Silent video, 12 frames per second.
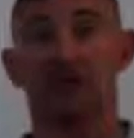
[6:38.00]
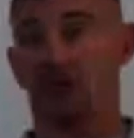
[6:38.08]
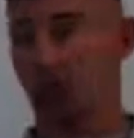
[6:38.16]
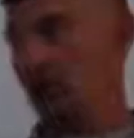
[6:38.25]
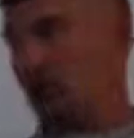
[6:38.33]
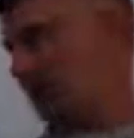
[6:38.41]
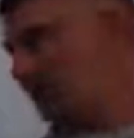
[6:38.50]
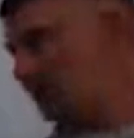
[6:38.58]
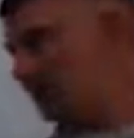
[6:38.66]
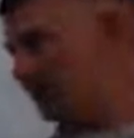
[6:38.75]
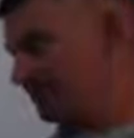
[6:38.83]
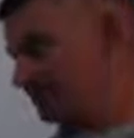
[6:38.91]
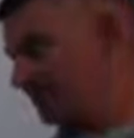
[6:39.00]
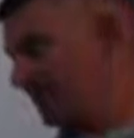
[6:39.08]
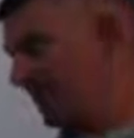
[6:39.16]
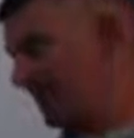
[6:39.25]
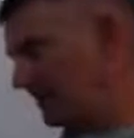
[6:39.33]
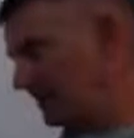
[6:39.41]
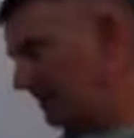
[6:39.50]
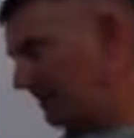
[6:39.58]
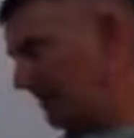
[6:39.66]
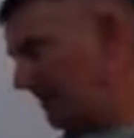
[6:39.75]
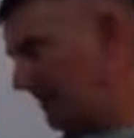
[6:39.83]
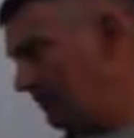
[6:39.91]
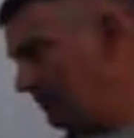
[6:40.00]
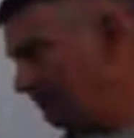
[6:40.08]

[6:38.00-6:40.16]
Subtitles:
a weakness. That's an example.